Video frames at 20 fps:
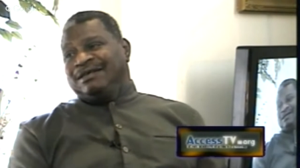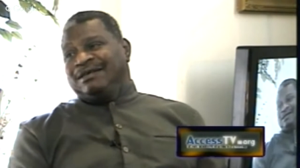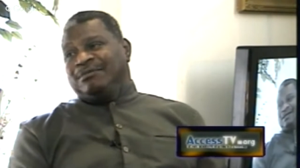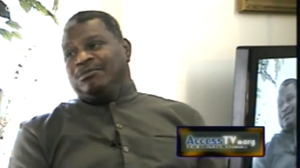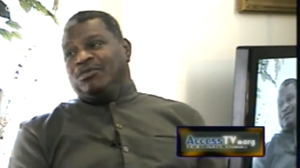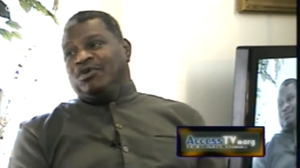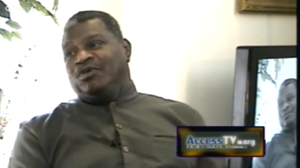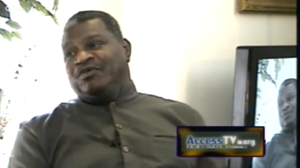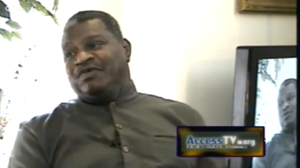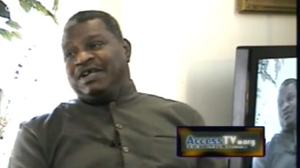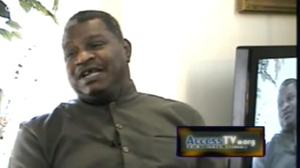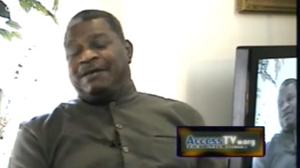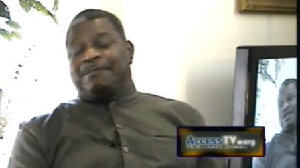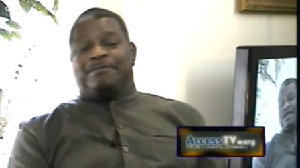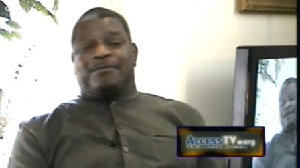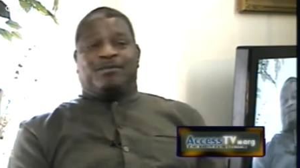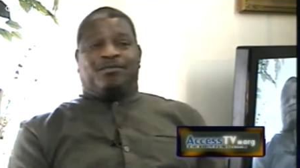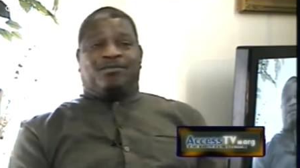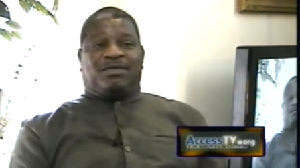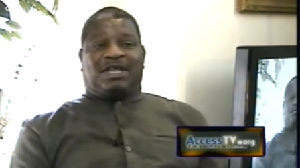movie,
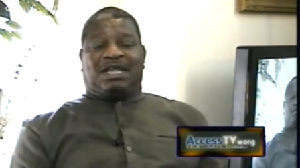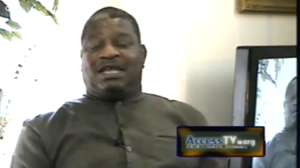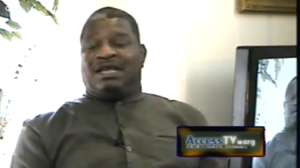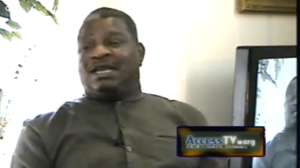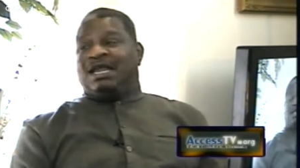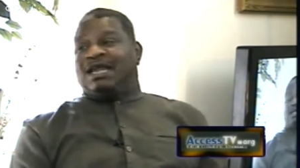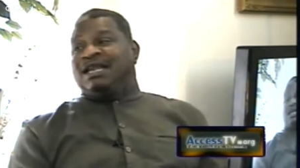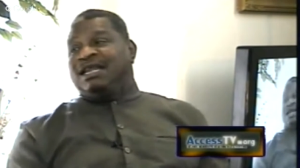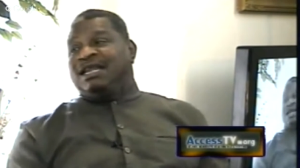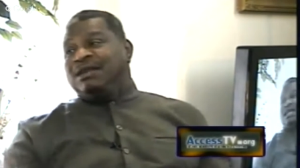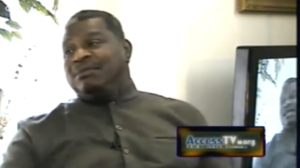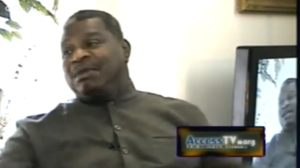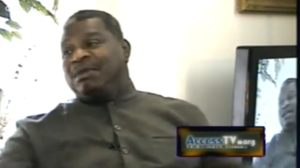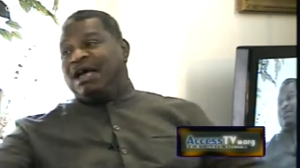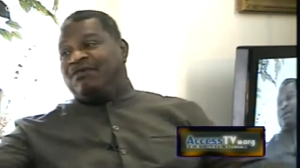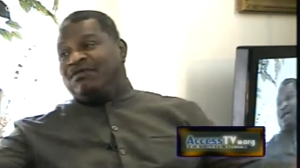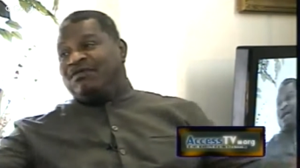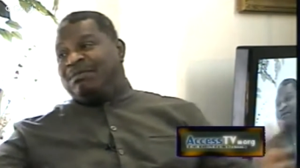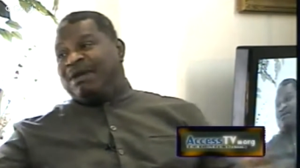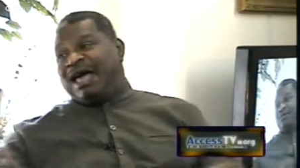they didn't even
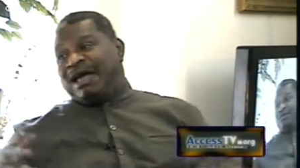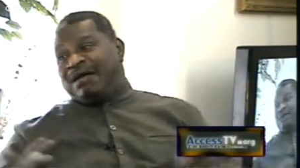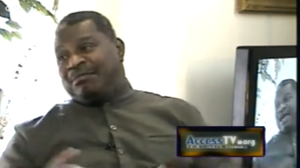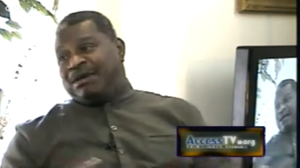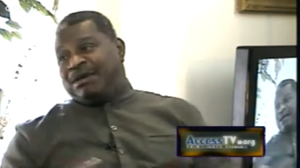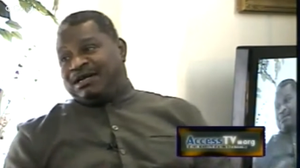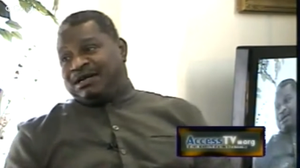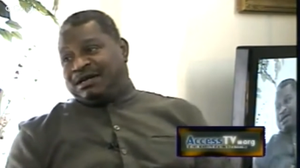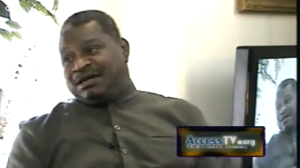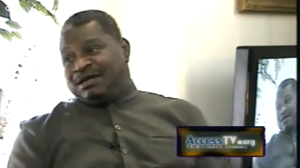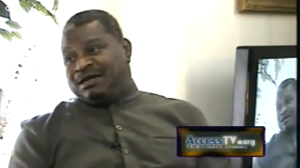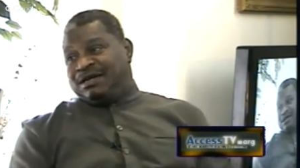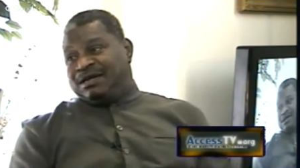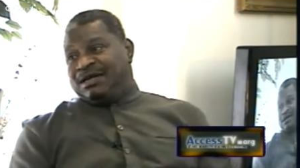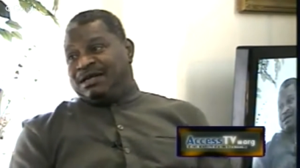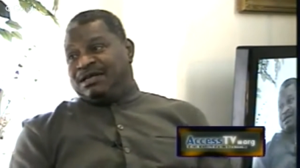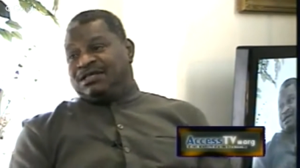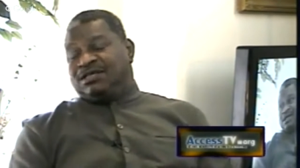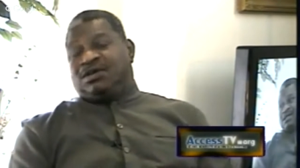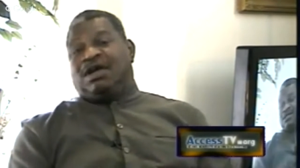have a black butler.
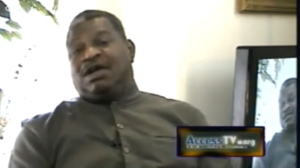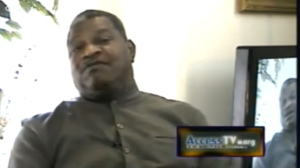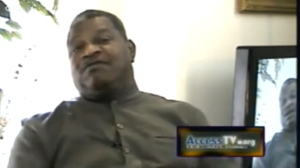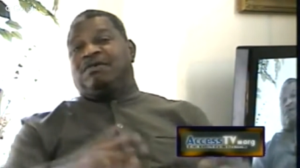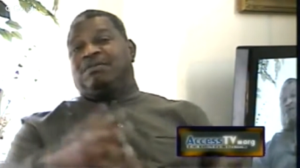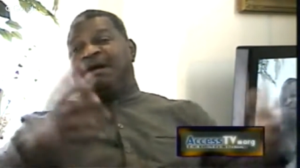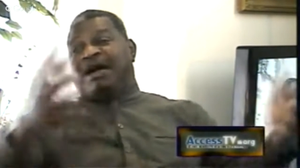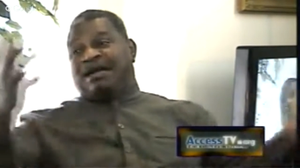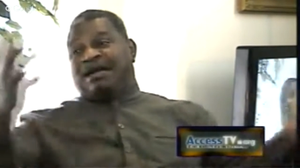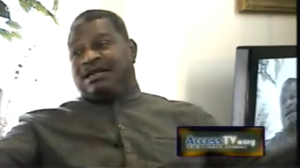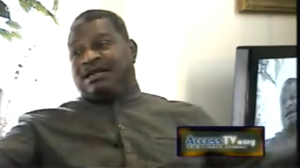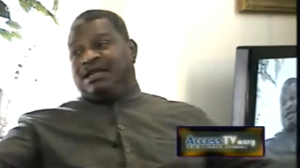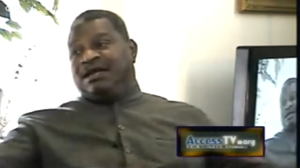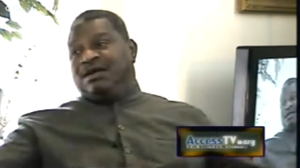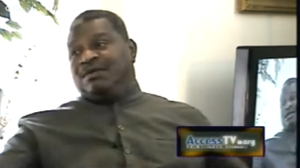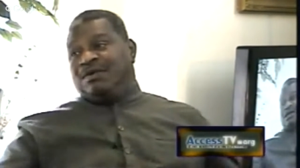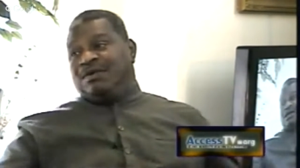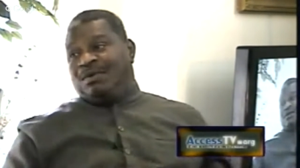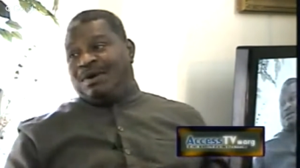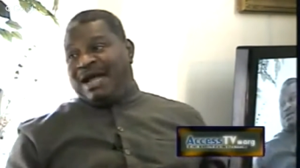Mm-hmm. So everybody there
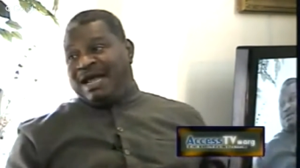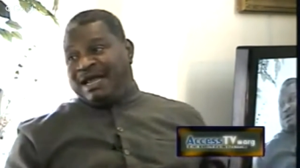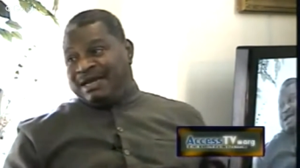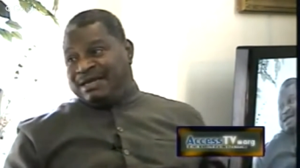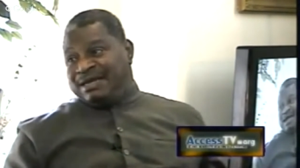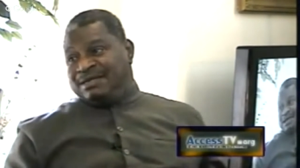were white.